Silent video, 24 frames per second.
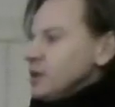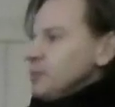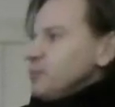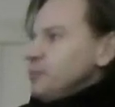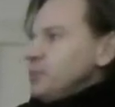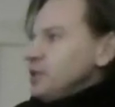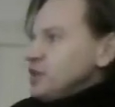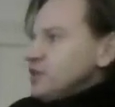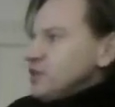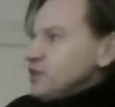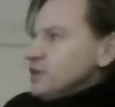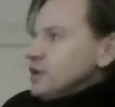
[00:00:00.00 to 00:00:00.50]

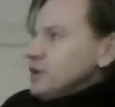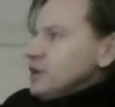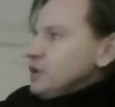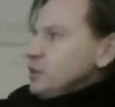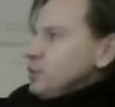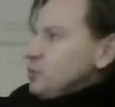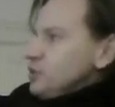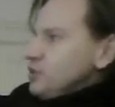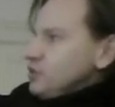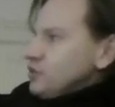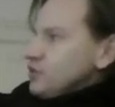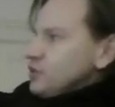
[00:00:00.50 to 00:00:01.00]
But
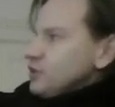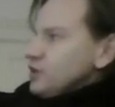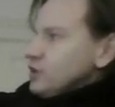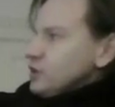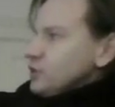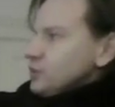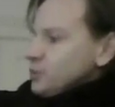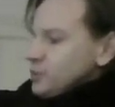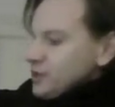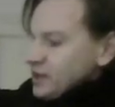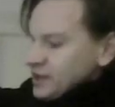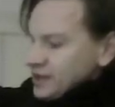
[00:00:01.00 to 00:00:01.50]
we
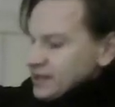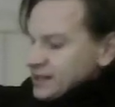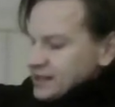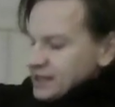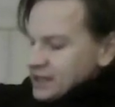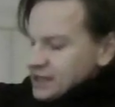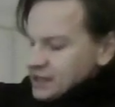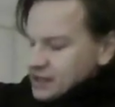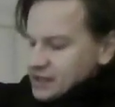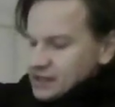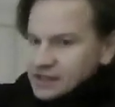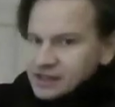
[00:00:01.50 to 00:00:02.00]
start with the
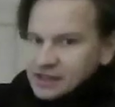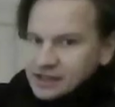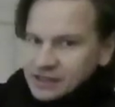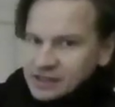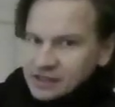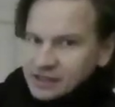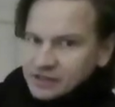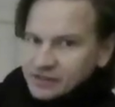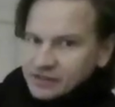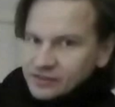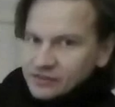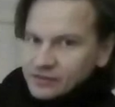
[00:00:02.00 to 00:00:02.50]
length.
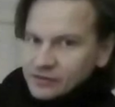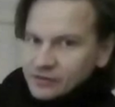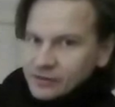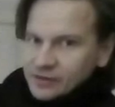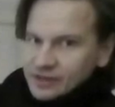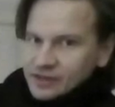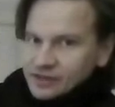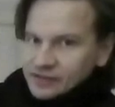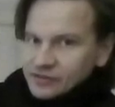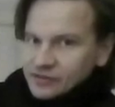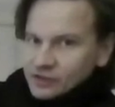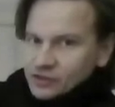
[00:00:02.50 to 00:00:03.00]
So
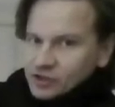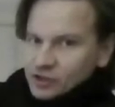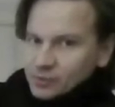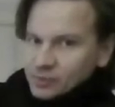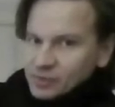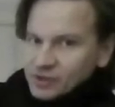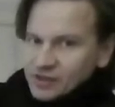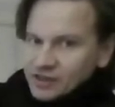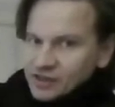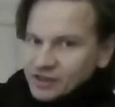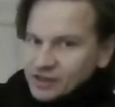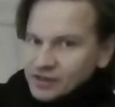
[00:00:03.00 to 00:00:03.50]
I start up
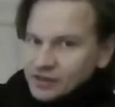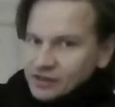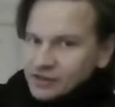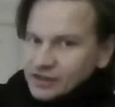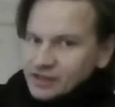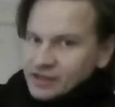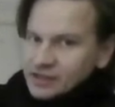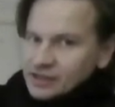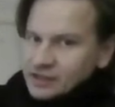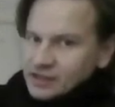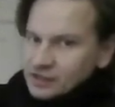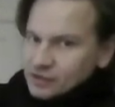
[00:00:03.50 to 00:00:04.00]
here
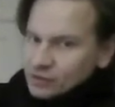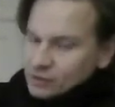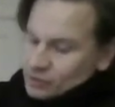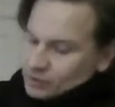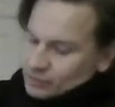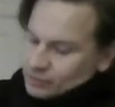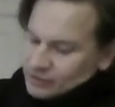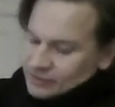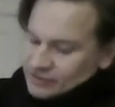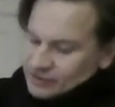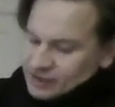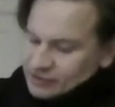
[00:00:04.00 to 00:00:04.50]
and
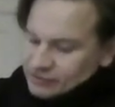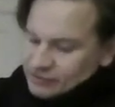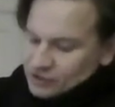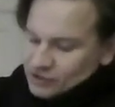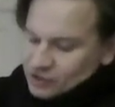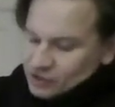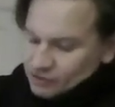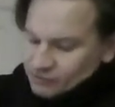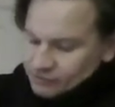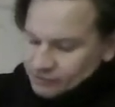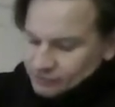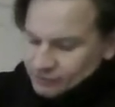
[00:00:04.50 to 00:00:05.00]
always have
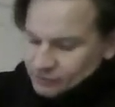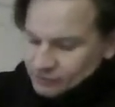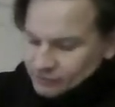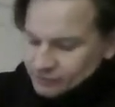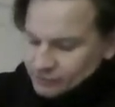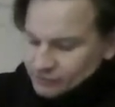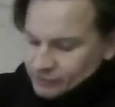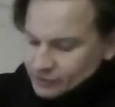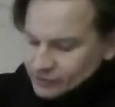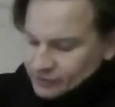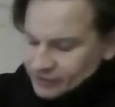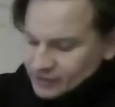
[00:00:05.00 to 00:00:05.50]
enough
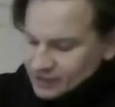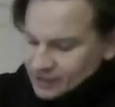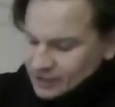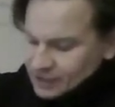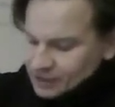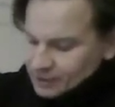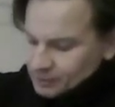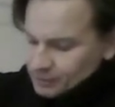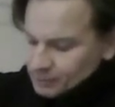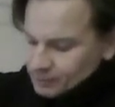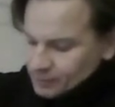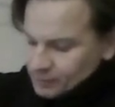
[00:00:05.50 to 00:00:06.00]
for the
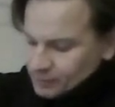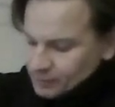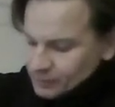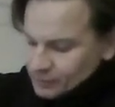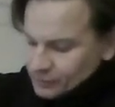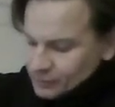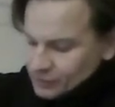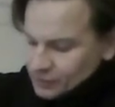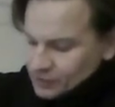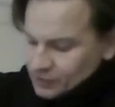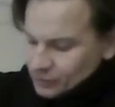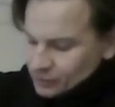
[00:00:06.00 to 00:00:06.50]
hem
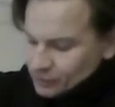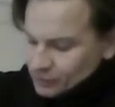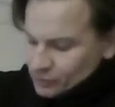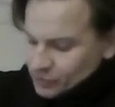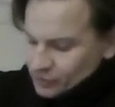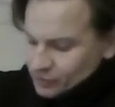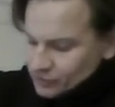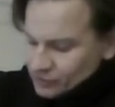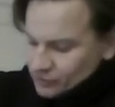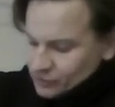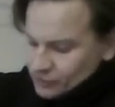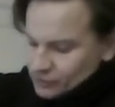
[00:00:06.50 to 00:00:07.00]

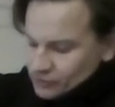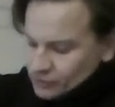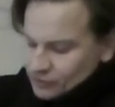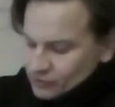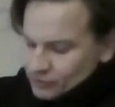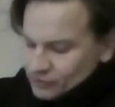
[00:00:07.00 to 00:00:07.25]
downwards.